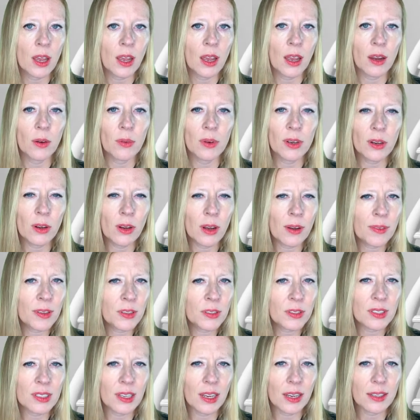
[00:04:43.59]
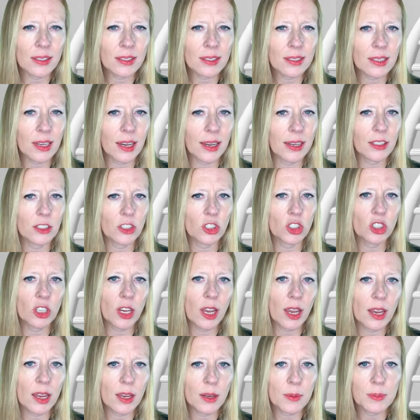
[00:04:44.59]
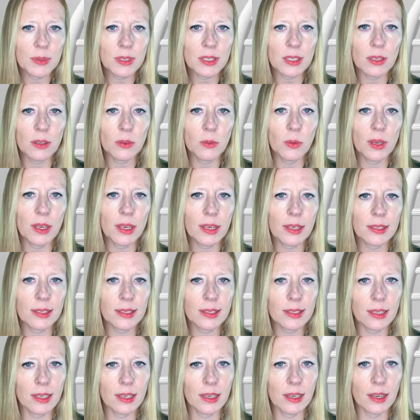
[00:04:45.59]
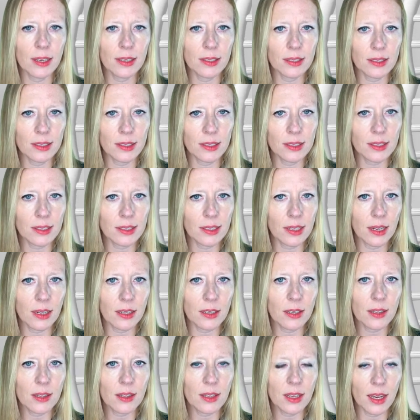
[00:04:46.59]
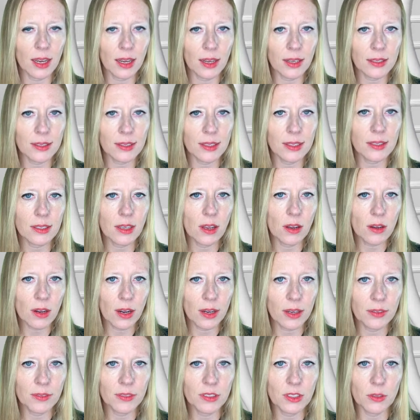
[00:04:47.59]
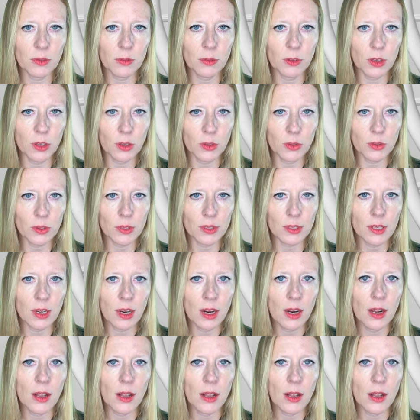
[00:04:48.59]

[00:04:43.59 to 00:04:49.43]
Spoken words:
and we don't have those nice tight shapes that we can see as distinct things. It's all kind of diffuse.